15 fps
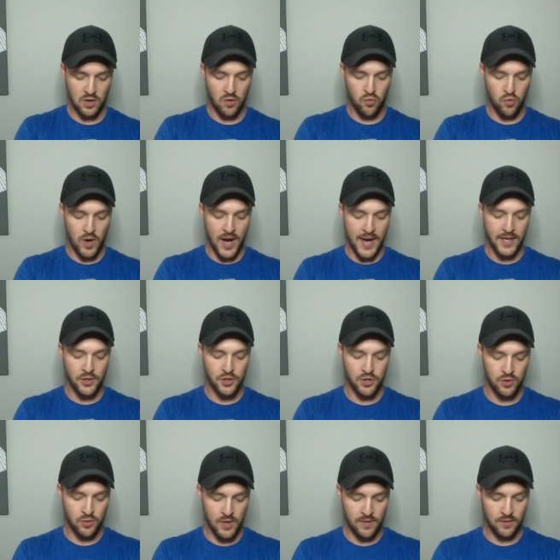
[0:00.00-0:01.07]

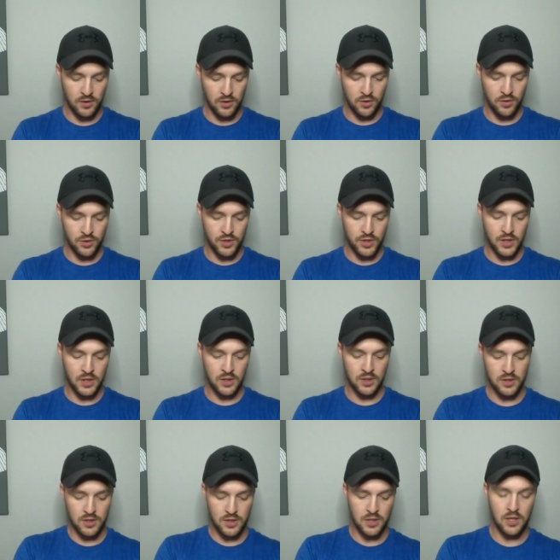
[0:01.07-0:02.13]
Raichu
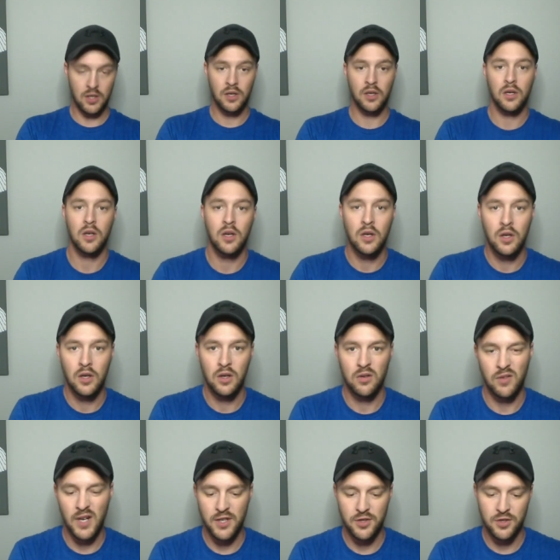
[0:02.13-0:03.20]
Evolutions.
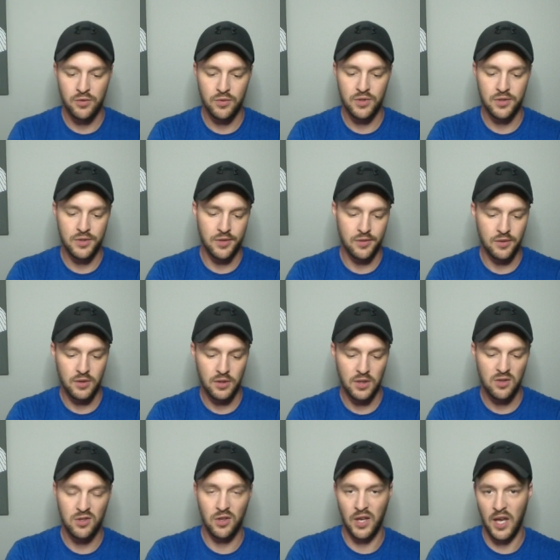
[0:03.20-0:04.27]
Raichu is,
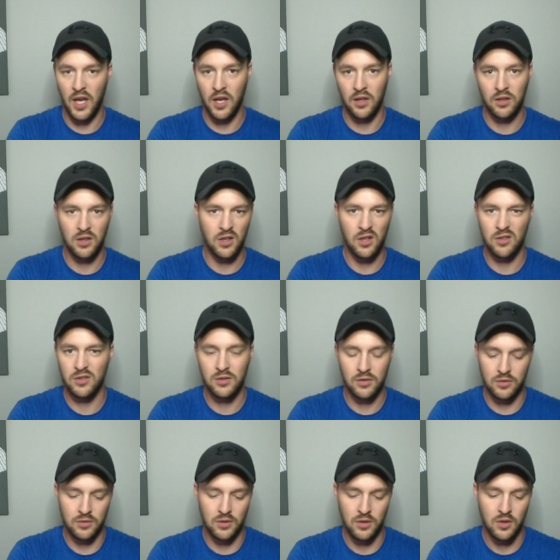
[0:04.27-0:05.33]
he's okay. You know,
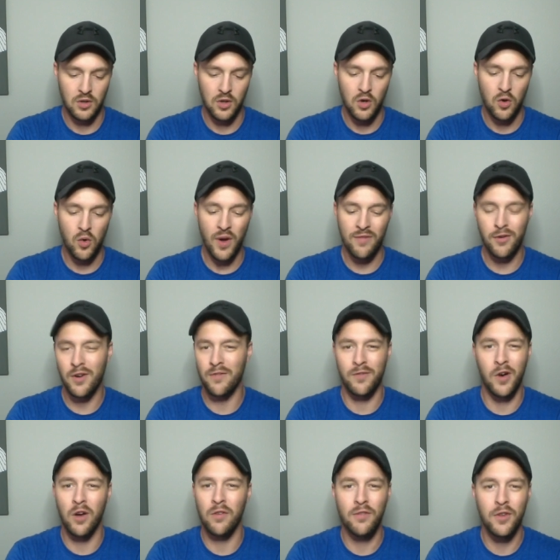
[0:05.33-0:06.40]
whoever
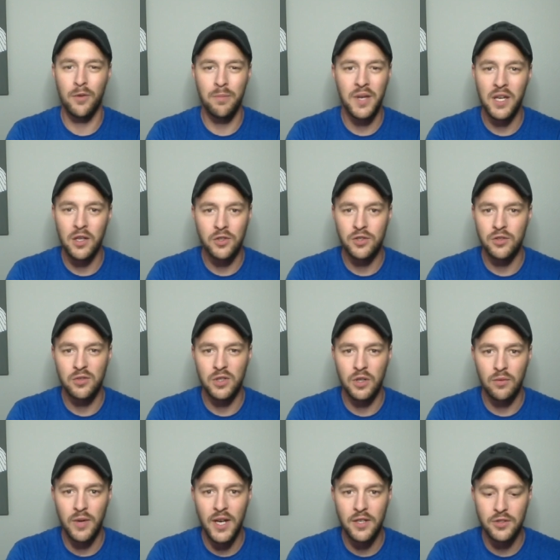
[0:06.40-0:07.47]
evolved their Pikachu
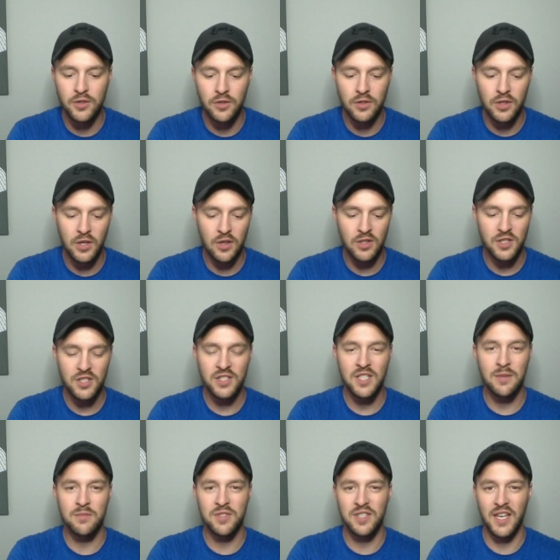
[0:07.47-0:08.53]
into Raichu, you know, it just
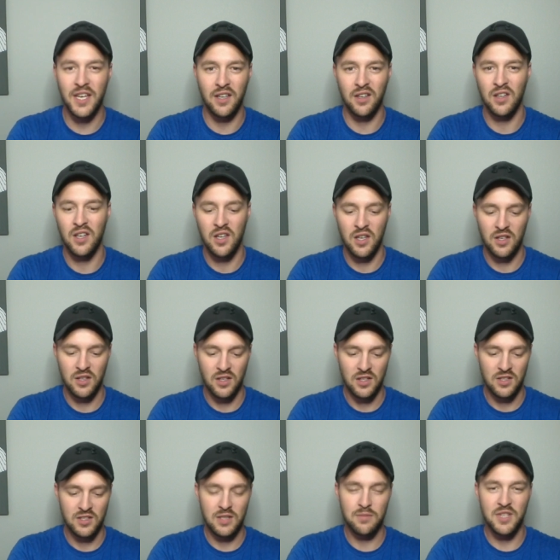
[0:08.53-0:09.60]
seems like,
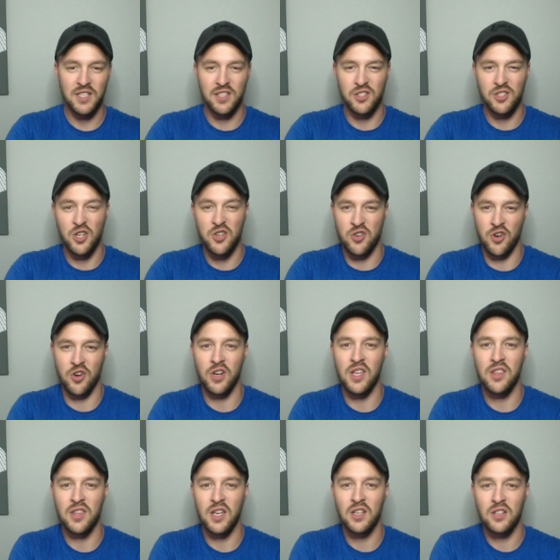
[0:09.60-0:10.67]
seems like such a dirty thing